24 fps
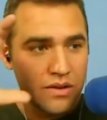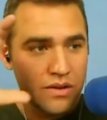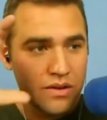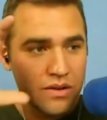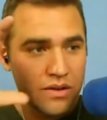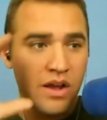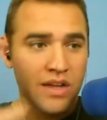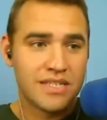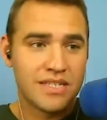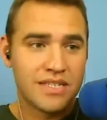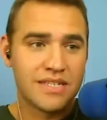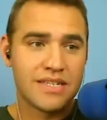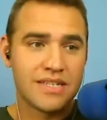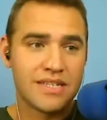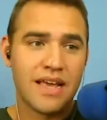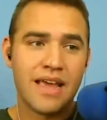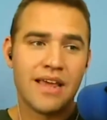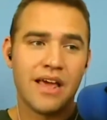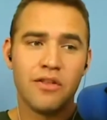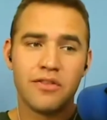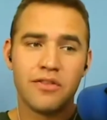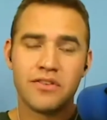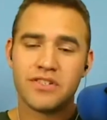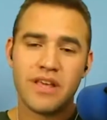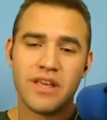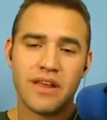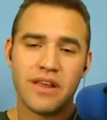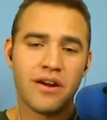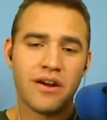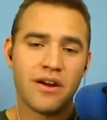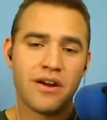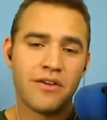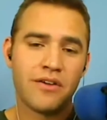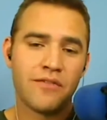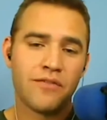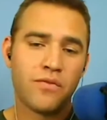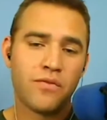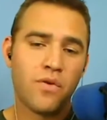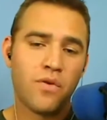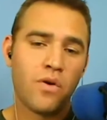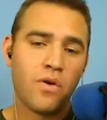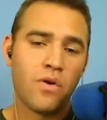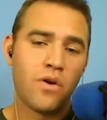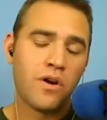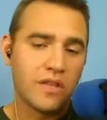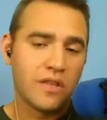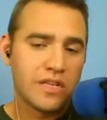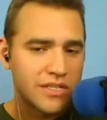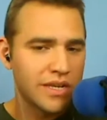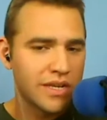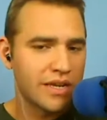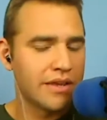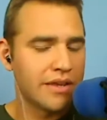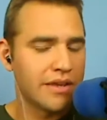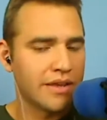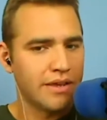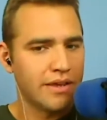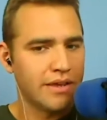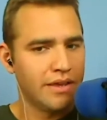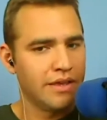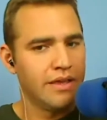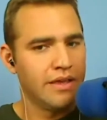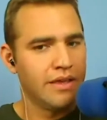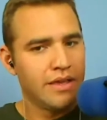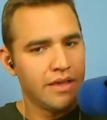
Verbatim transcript: on-site health center for holistic,